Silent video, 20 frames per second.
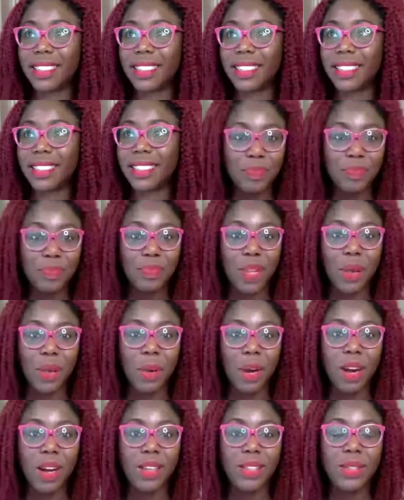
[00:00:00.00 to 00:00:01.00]
We're also
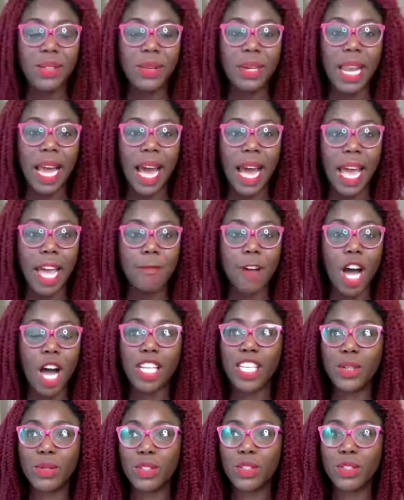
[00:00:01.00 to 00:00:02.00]
live on
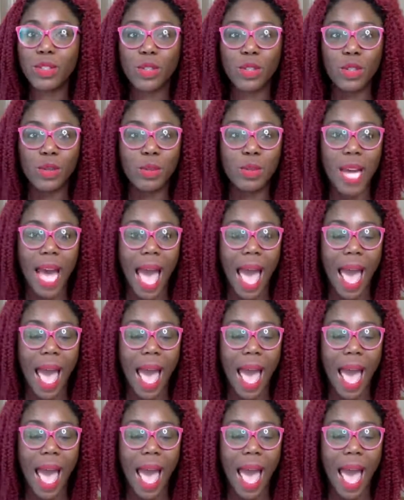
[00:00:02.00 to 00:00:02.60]
YouTube